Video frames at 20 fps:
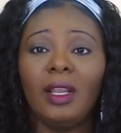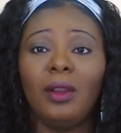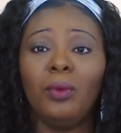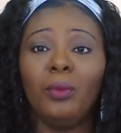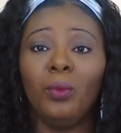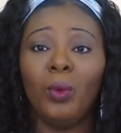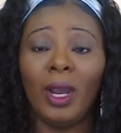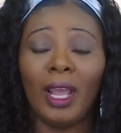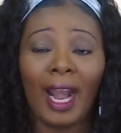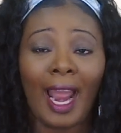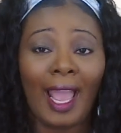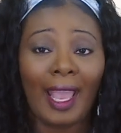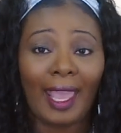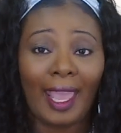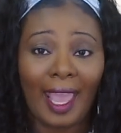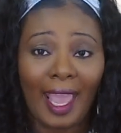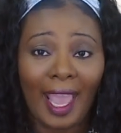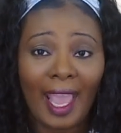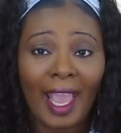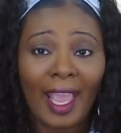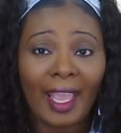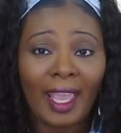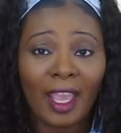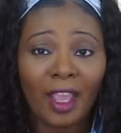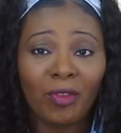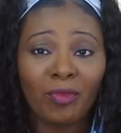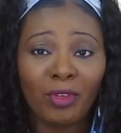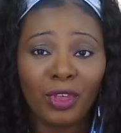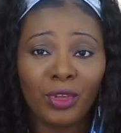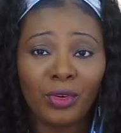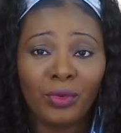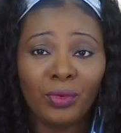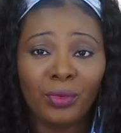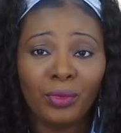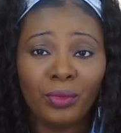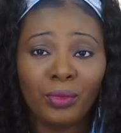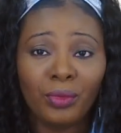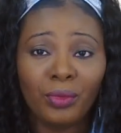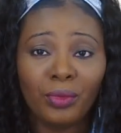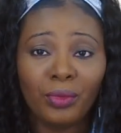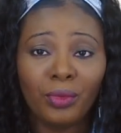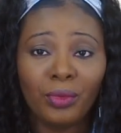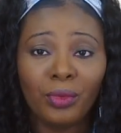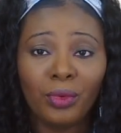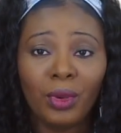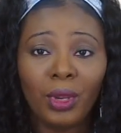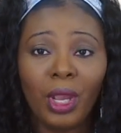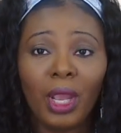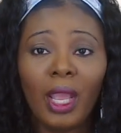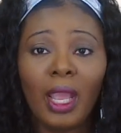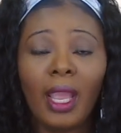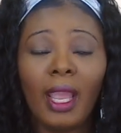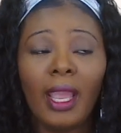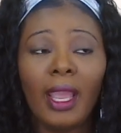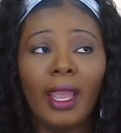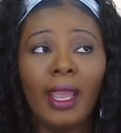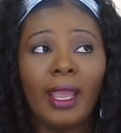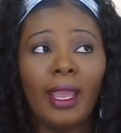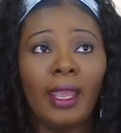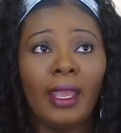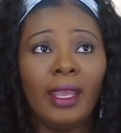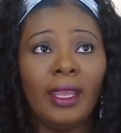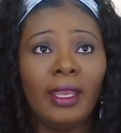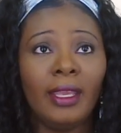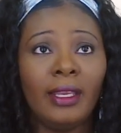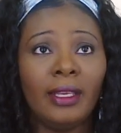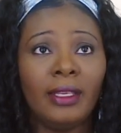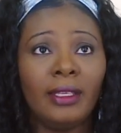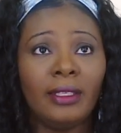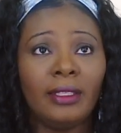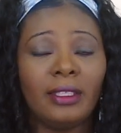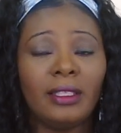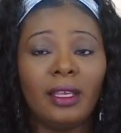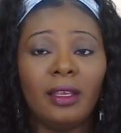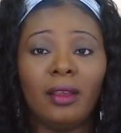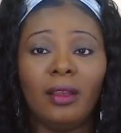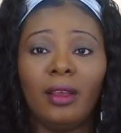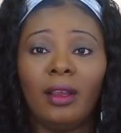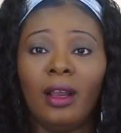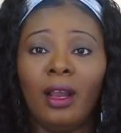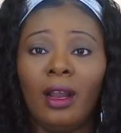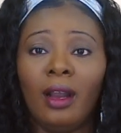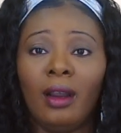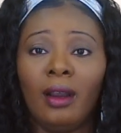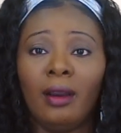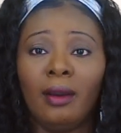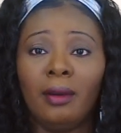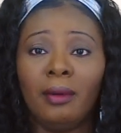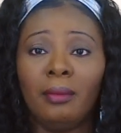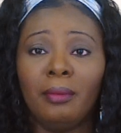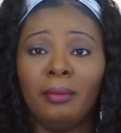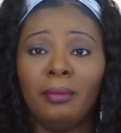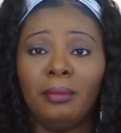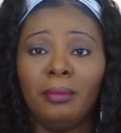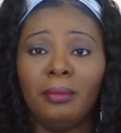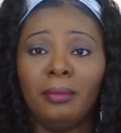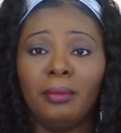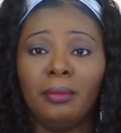What I can give you is some